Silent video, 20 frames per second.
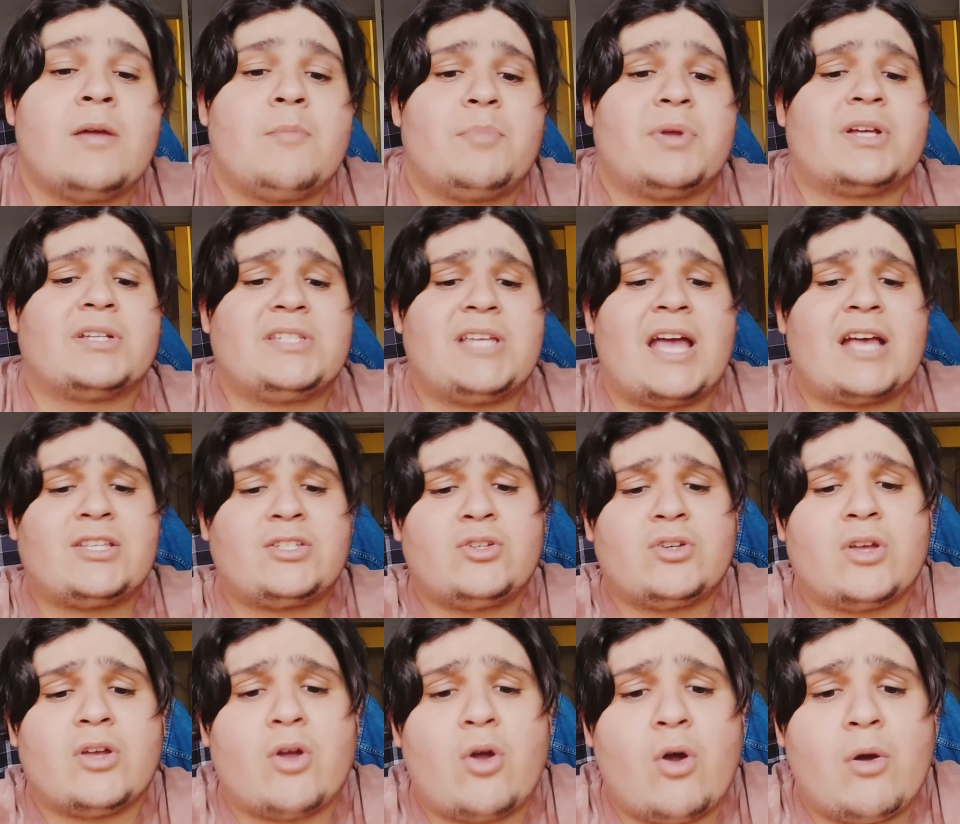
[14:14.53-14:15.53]
Because yes, you
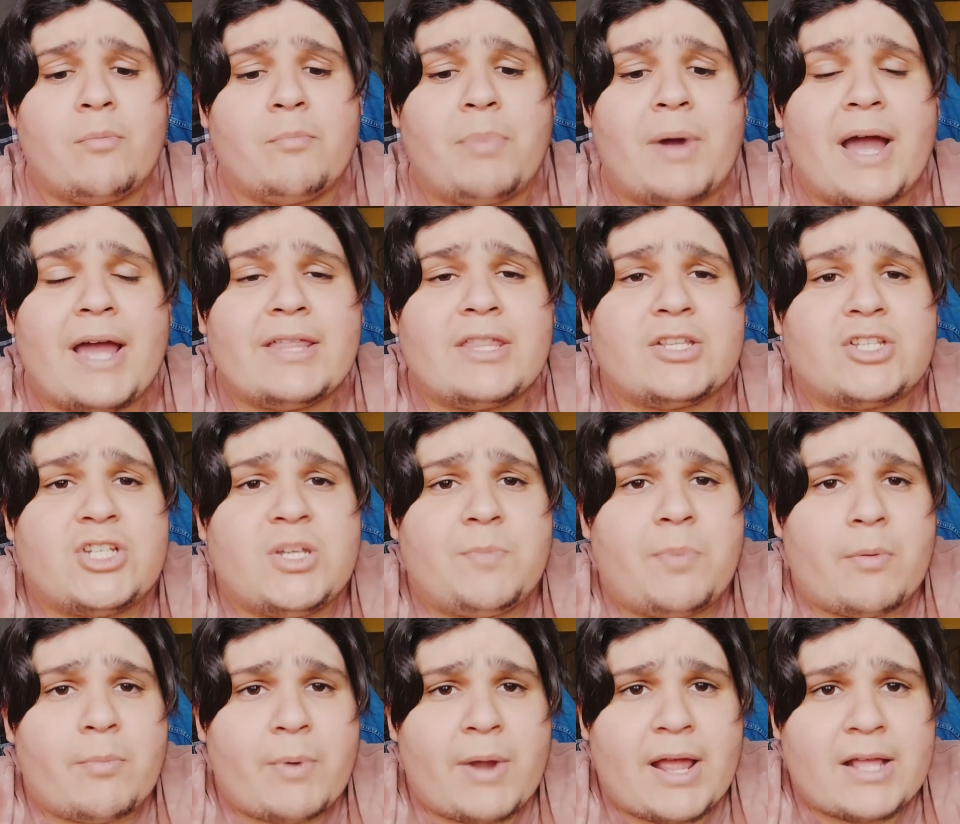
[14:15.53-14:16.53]
can go and buy the
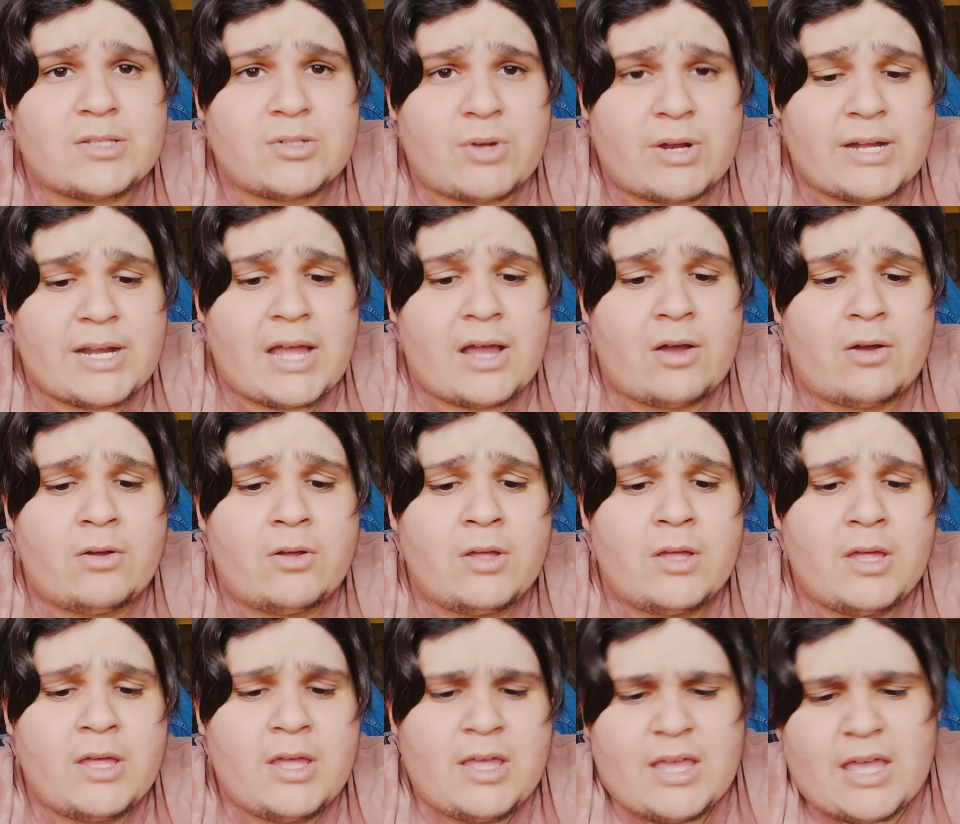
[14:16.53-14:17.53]
cheaper brands right now
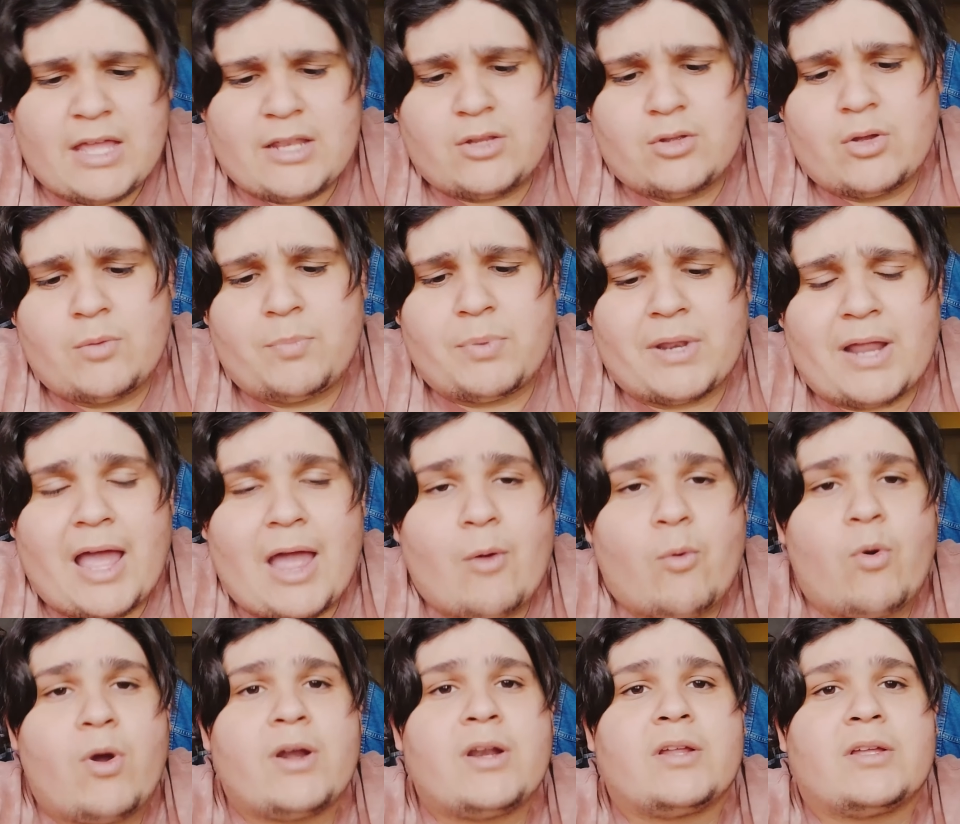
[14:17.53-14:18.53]
and do it, but I
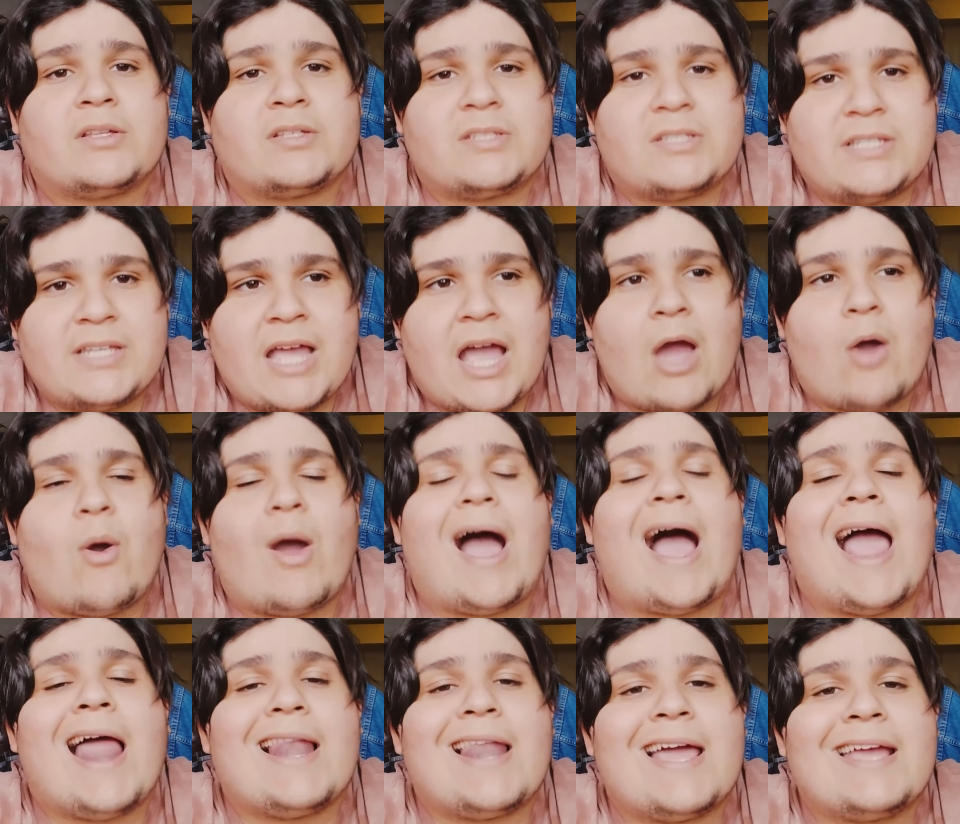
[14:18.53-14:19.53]
want to see how
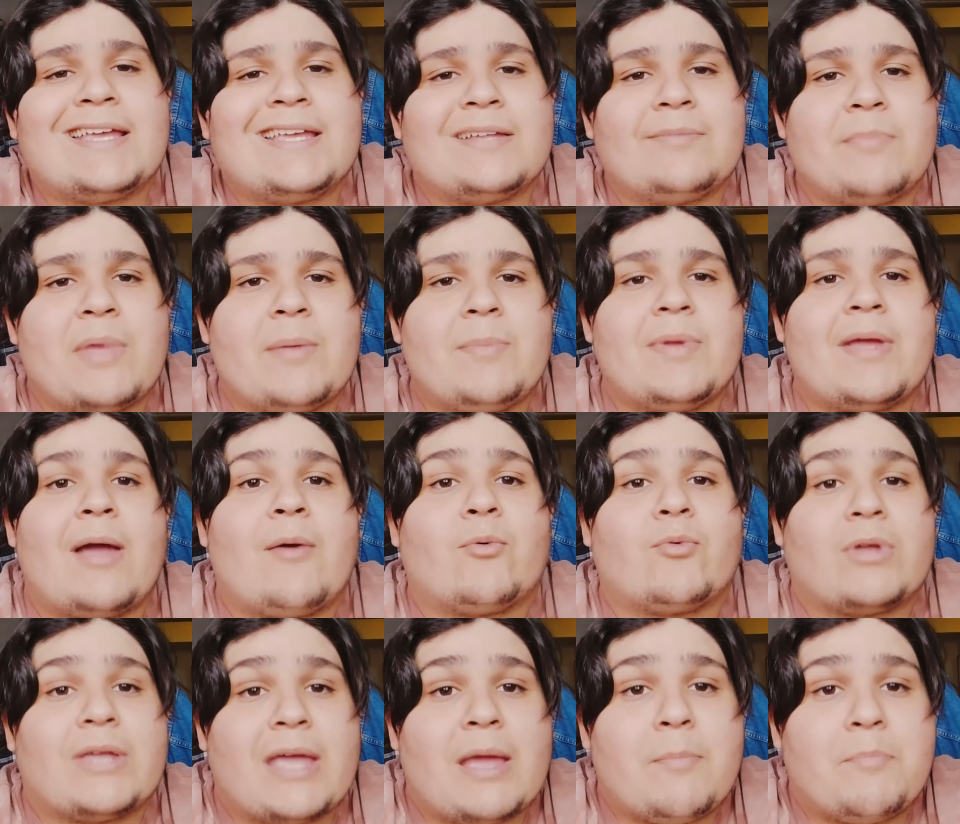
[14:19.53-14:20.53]
I like it, and maybe I'll
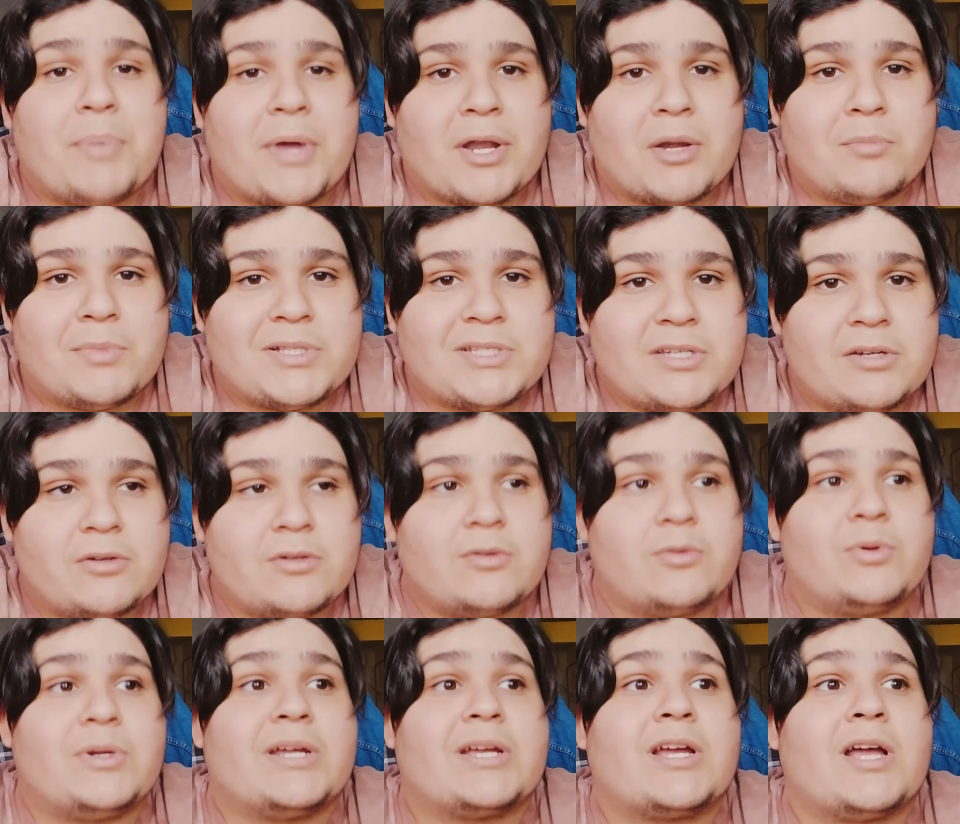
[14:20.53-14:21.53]
get better material
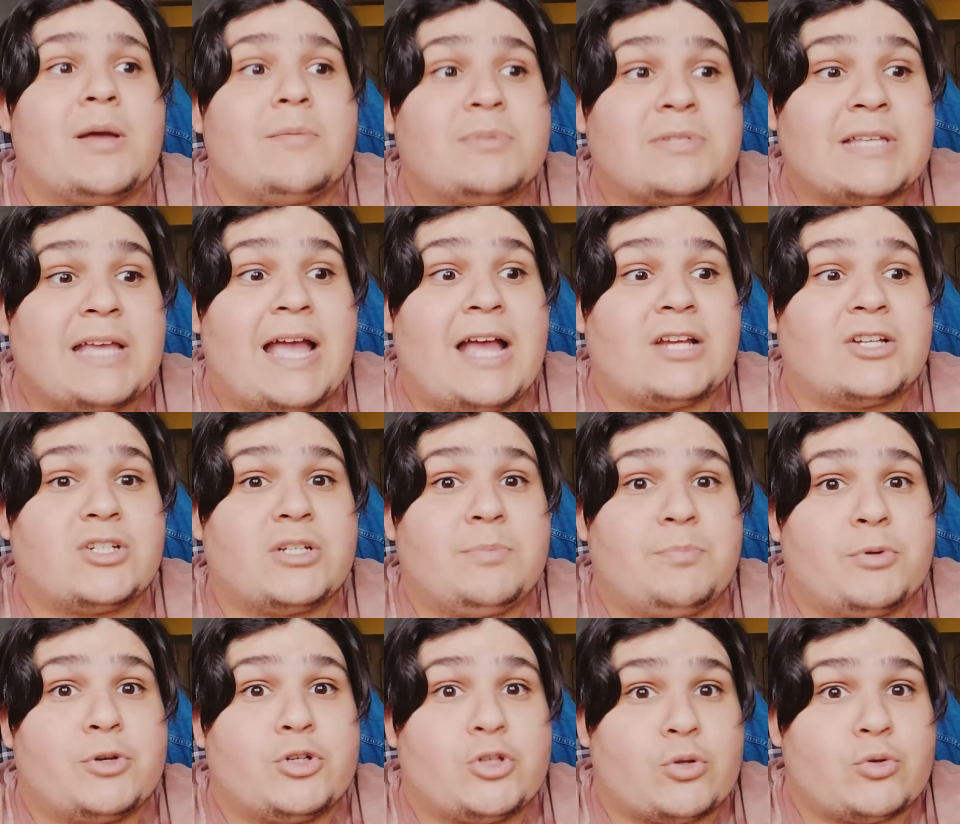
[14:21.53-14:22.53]
when it comes to actually
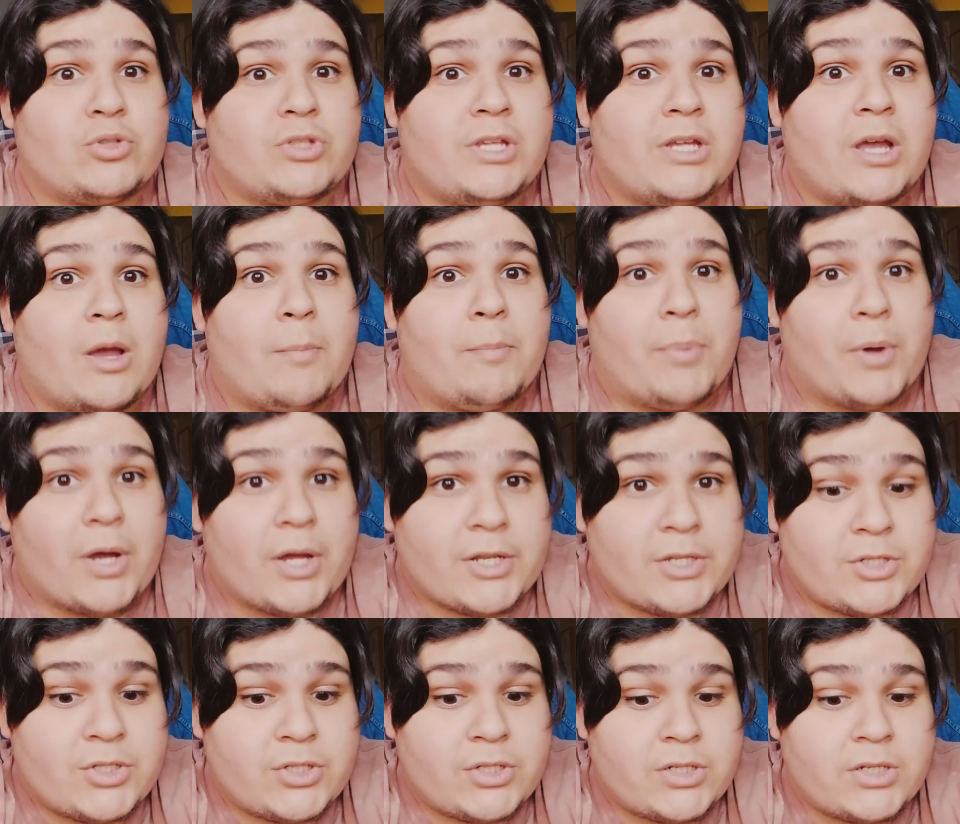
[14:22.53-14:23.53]
producing a
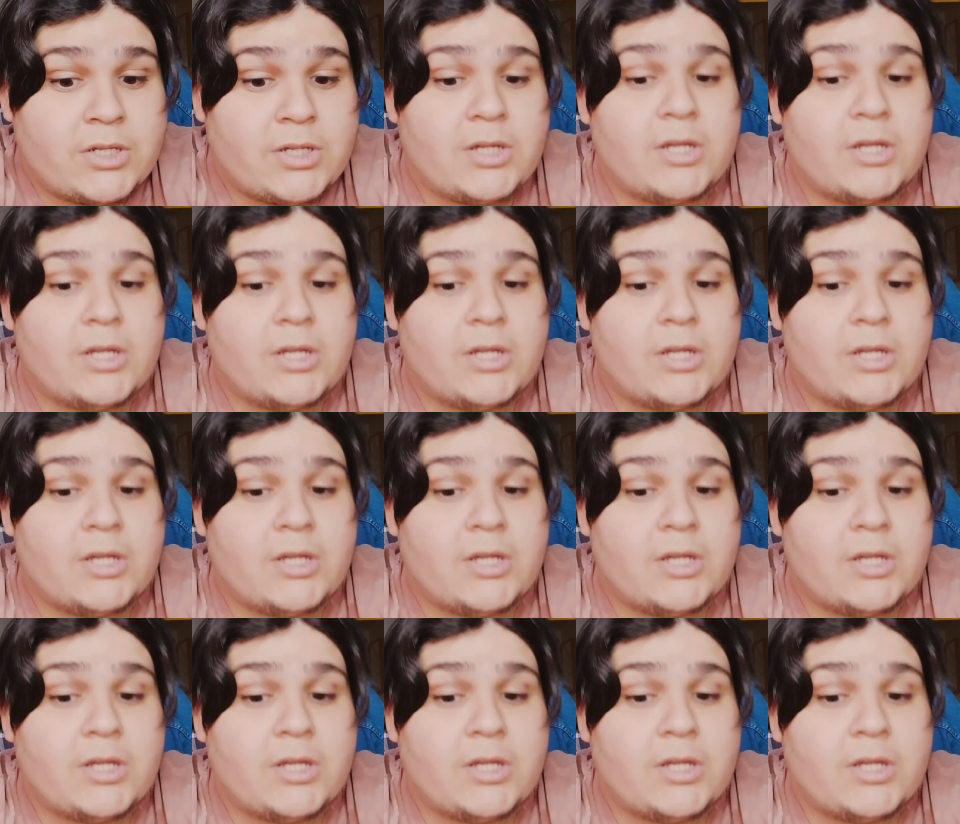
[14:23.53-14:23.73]
bunch.